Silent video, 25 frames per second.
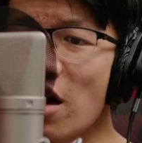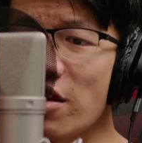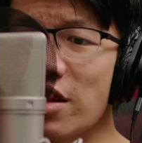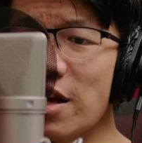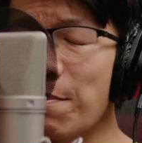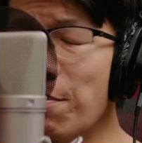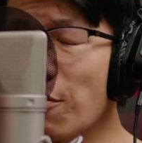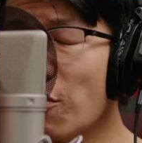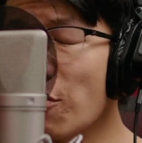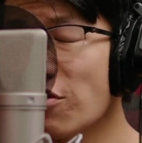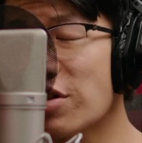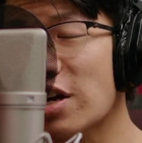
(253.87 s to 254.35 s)

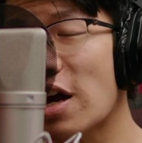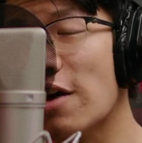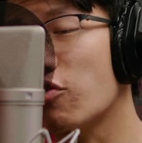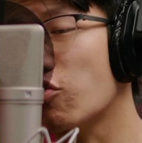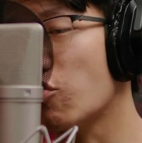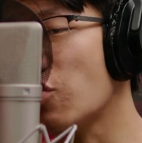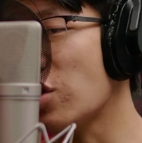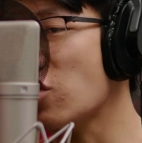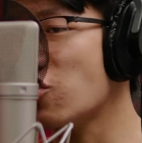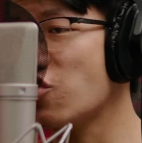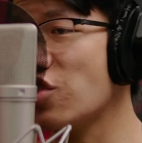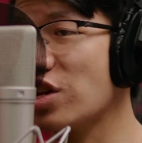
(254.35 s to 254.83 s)
They both have
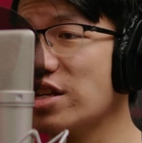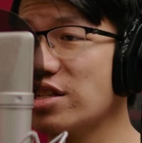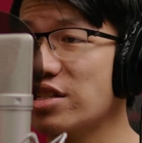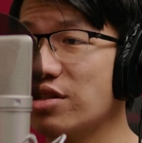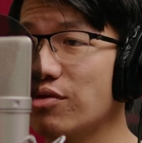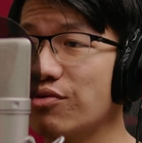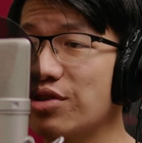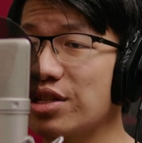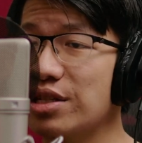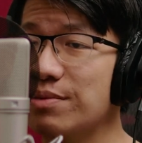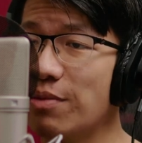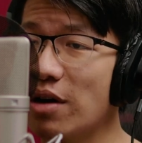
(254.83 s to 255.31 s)
great
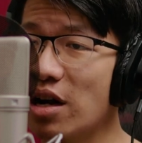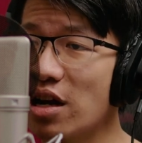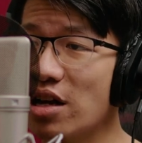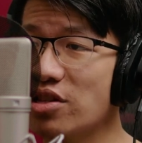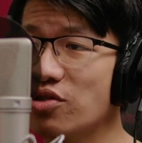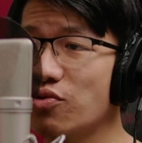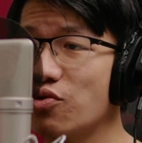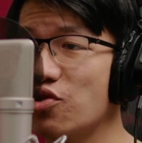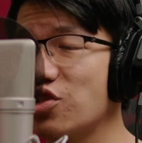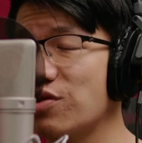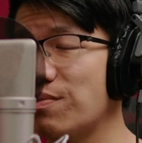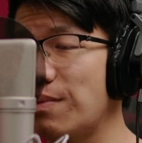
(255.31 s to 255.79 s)
transient
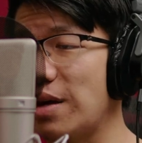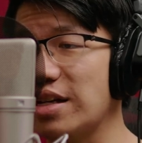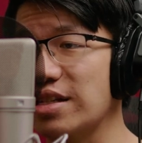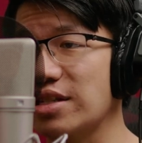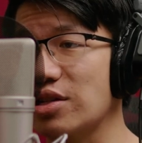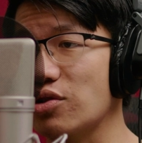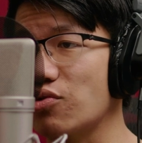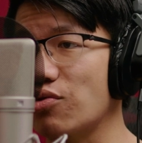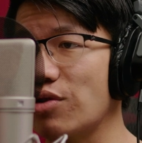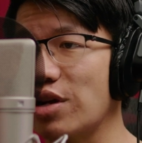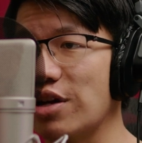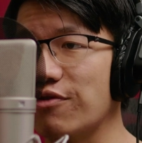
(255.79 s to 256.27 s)
response, which makes
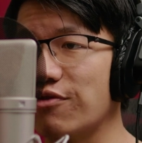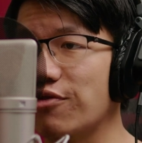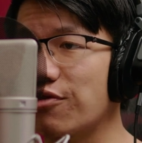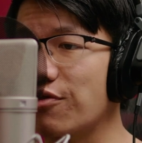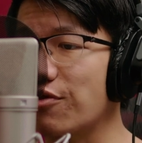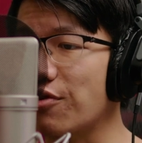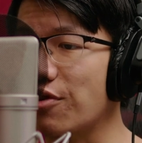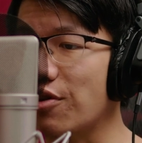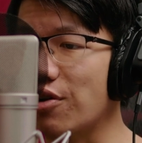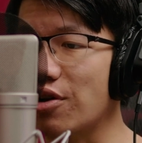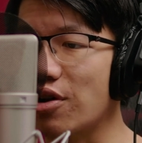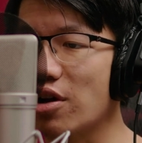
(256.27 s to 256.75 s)
it great
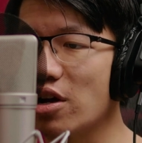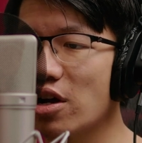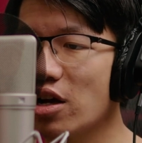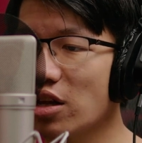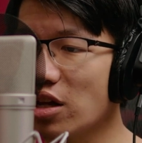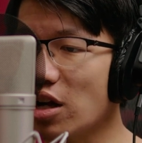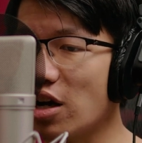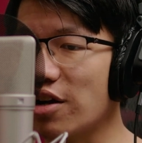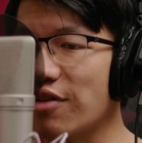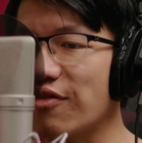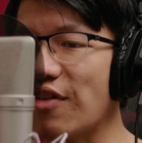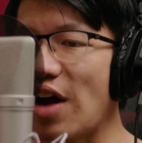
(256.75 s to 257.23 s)
for
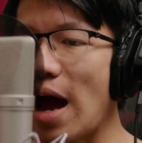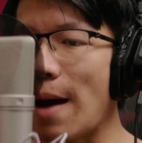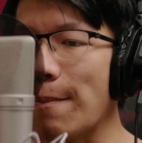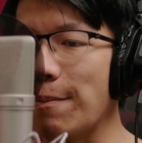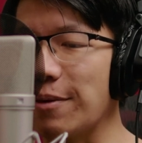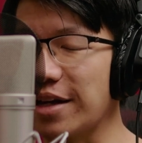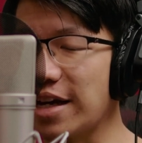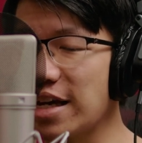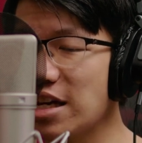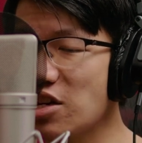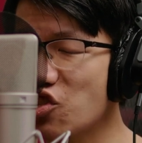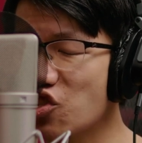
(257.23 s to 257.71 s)
a lot of
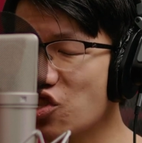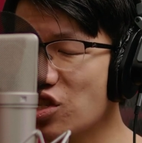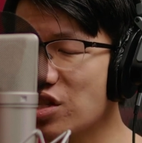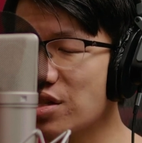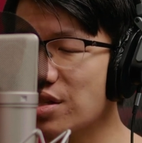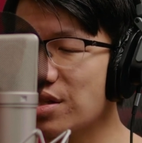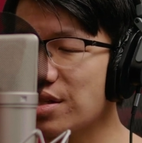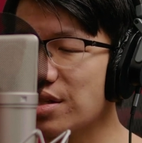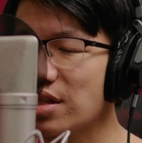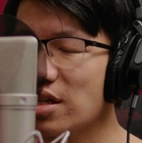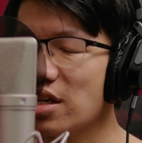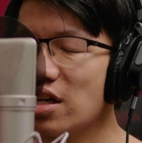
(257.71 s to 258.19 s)

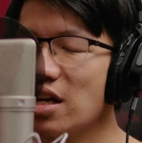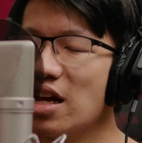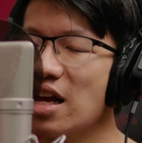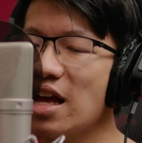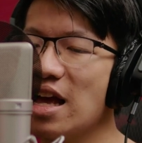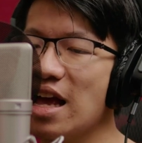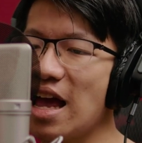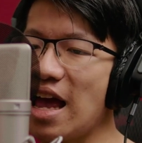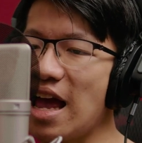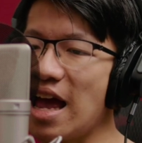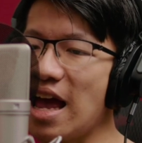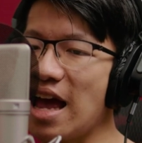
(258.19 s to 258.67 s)
applications.
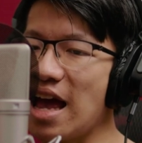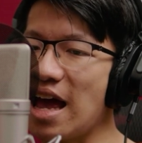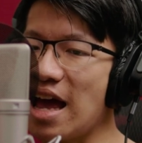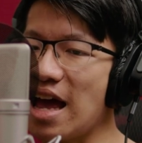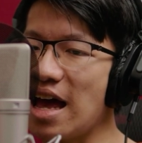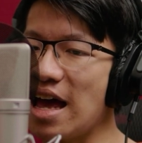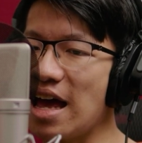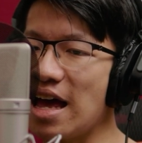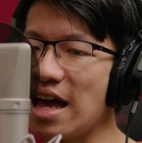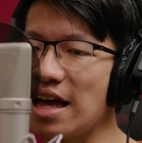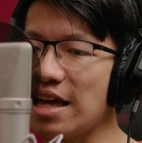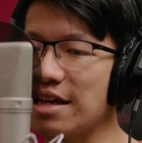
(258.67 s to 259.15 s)

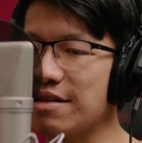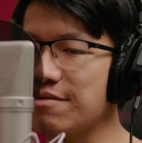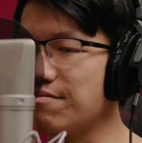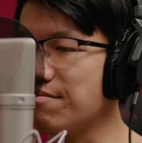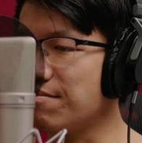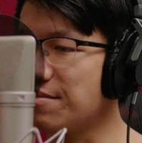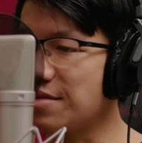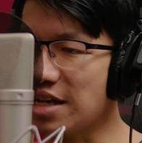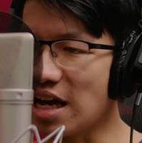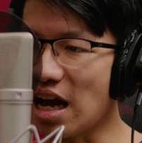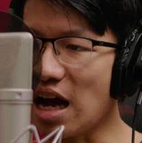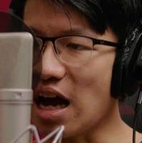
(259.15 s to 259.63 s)

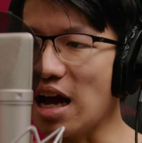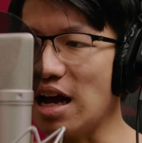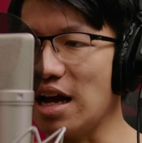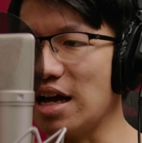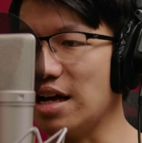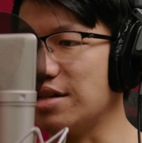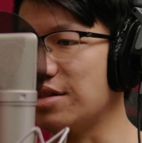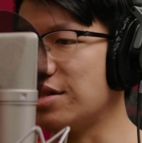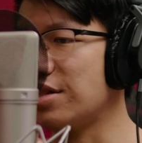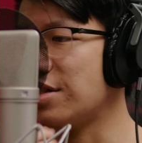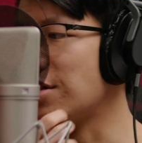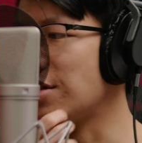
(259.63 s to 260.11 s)
And yeah, and